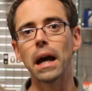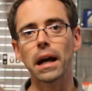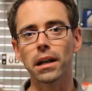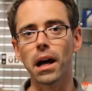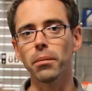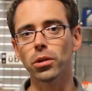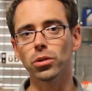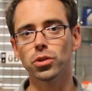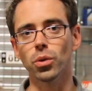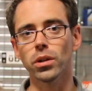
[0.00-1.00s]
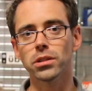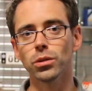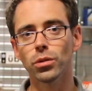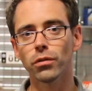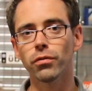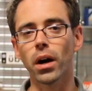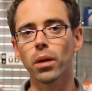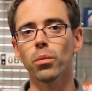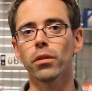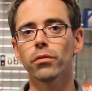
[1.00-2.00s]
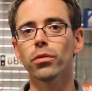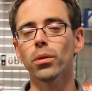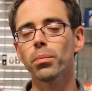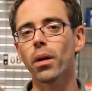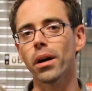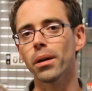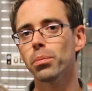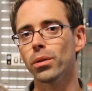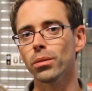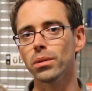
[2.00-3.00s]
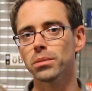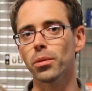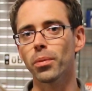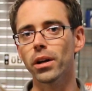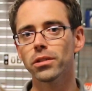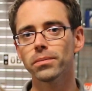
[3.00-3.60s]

economical choice that you could find one for probably a pretty reasonable price.